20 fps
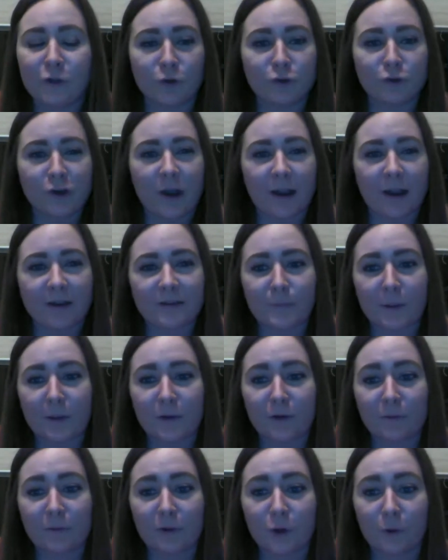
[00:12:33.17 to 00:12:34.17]
try and spend
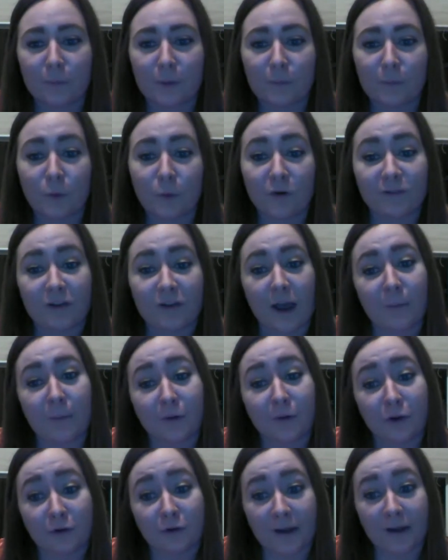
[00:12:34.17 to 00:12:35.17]
a little bit more time
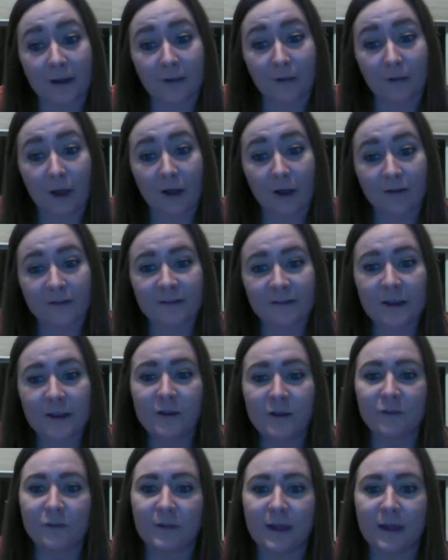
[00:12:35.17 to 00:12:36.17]
on your dialogues,
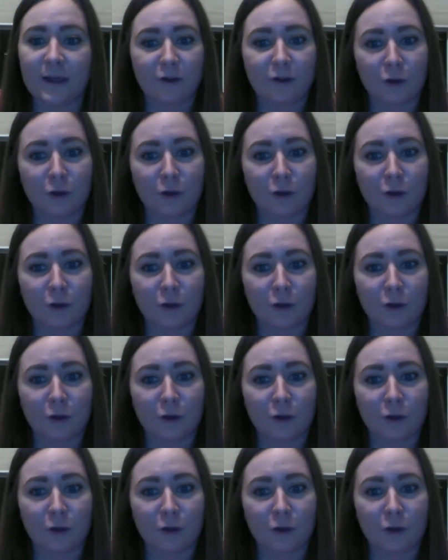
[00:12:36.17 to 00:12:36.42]
so that